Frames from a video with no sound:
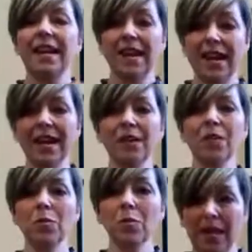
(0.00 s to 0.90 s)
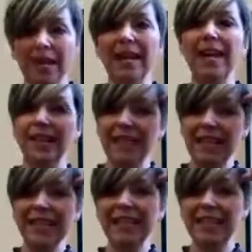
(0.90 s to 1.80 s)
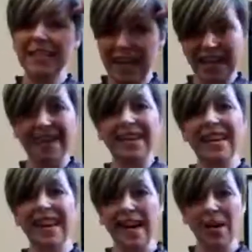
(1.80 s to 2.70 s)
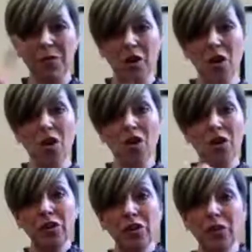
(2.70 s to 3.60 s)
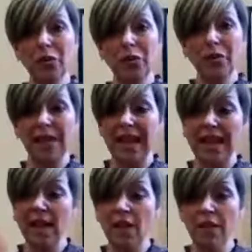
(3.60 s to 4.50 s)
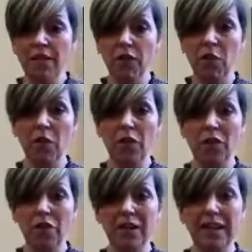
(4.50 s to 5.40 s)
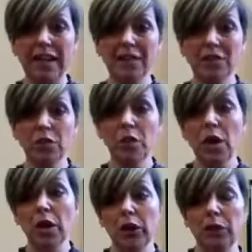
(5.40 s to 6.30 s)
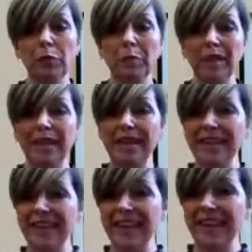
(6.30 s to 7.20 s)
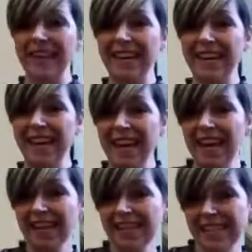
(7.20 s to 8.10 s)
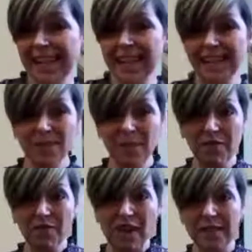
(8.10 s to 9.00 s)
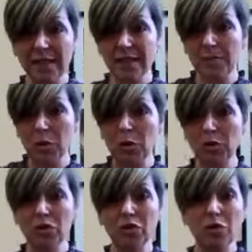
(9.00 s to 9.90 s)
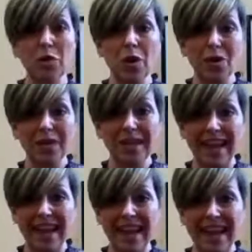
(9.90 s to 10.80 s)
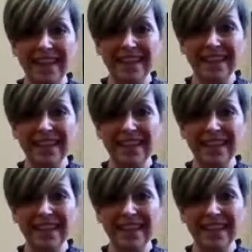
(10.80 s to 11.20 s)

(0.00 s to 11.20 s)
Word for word: And I know when I need it, I can count on you like four, three, two, you'll be there. Because that's what friends are supposed to do. Oh, yeah.